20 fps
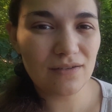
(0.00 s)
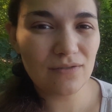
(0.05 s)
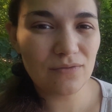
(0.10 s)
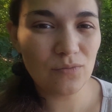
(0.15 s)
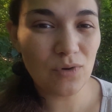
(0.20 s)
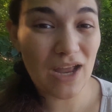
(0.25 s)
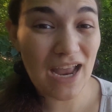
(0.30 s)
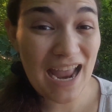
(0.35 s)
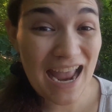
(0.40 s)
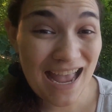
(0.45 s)

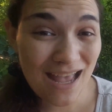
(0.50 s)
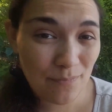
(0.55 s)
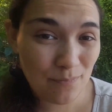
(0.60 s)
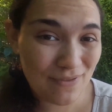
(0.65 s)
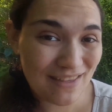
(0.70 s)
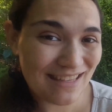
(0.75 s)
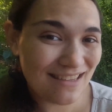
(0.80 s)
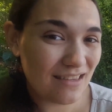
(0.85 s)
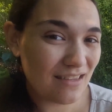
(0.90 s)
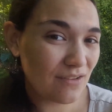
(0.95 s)
what
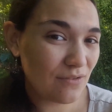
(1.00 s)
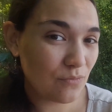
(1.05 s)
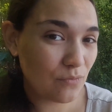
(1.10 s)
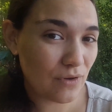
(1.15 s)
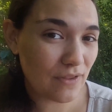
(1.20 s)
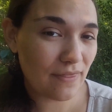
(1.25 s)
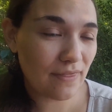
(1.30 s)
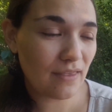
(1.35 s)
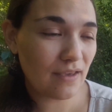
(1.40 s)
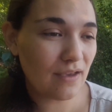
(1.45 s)
happened
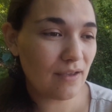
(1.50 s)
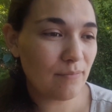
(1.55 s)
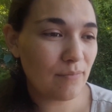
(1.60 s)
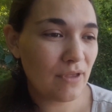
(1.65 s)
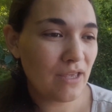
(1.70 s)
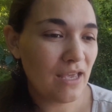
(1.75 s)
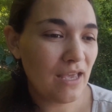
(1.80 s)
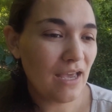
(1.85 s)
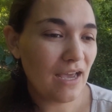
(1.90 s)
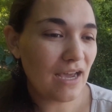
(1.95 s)
with them.
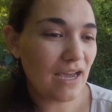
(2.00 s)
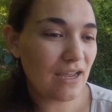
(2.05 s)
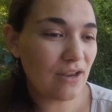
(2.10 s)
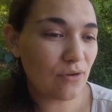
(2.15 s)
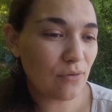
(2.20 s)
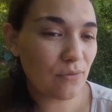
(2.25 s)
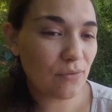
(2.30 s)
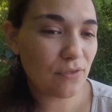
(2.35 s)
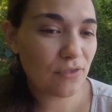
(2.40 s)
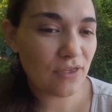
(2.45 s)
I
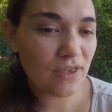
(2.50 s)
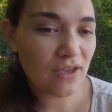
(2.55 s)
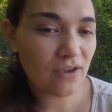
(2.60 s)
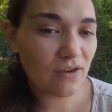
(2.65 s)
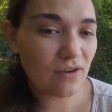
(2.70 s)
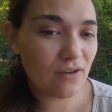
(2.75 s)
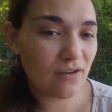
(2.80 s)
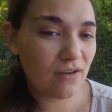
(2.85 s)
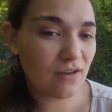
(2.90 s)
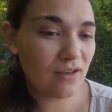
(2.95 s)
don't
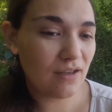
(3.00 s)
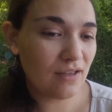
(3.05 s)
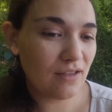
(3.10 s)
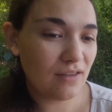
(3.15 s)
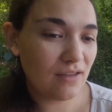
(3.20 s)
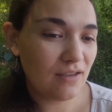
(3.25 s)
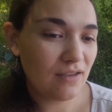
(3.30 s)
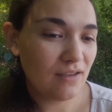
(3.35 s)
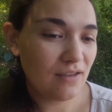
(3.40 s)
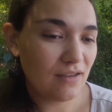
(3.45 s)
think
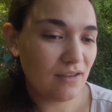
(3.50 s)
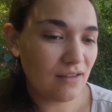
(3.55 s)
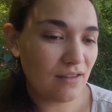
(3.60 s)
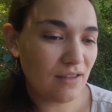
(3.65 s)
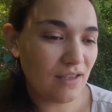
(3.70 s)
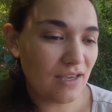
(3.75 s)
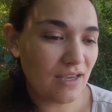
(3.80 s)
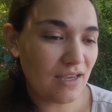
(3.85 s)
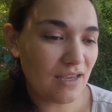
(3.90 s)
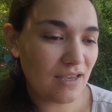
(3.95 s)
on
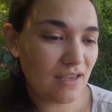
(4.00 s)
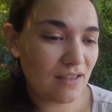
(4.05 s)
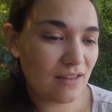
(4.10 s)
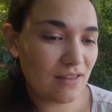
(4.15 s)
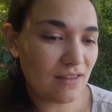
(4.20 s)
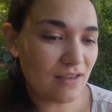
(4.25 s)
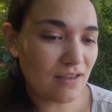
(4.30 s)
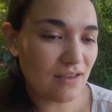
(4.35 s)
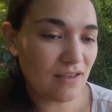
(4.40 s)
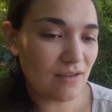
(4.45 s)
like
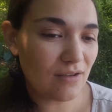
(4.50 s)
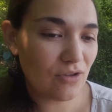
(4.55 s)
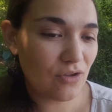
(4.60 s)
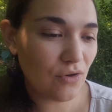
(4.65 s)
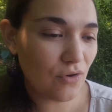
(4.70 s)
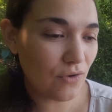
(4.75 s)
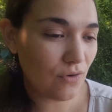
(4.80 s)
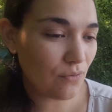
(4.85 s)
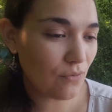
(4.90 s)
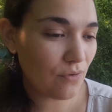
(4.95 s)
the
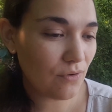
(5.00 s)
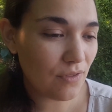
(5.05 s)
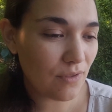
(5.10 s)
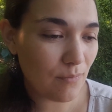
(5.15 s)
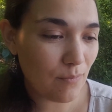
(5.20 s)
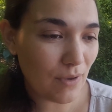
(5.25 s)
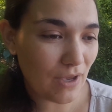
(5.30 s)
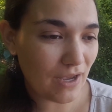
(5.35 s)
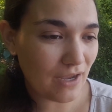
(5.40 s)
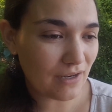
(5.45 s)
good or the
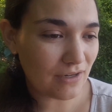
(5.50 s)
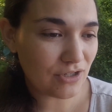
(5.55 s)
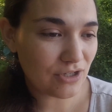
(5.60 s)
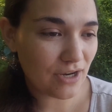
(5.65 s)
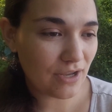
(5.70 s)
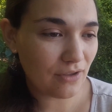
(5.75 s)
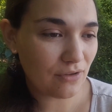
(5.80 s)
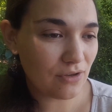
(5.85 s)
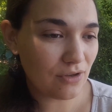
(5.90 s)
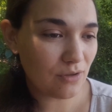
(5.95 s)
bad
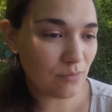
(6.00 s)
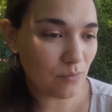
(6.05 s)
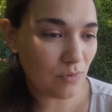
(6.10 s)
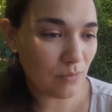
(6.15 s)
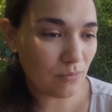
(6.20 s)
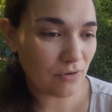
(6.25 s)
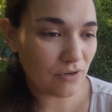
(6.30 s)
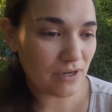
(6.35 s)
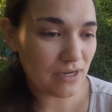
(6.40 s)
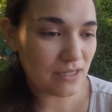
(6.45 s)
childhood
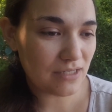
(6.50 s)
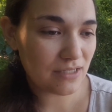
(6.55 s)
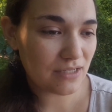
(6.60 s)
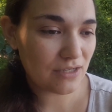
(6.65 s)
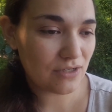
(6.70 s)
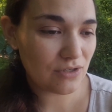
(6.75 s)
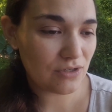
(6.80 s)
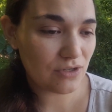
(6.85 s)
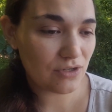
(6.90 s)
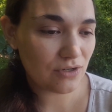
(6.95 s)
memories,
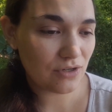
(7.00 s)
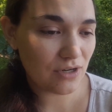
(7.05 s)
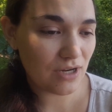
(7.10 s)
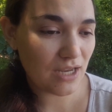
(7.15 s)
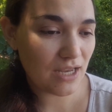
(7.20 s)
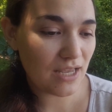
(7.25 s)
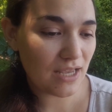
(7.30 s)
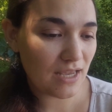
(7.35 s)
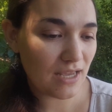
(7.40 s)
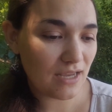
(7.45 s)
because you're
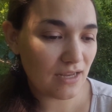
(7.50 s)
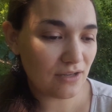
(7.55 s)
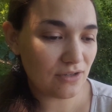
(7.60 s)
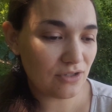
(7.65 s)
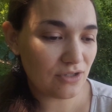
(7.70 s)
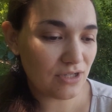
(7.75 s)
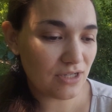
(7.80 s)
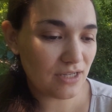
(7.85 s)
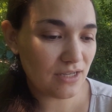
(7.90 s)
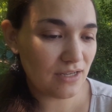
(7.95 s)

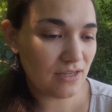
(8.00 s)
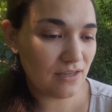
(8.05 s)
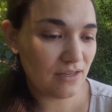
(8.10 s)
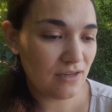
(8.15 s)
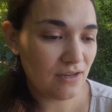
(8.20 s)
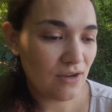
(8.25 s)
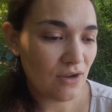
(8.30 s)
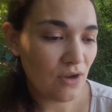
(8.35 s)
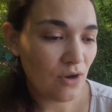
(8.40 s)
engaged in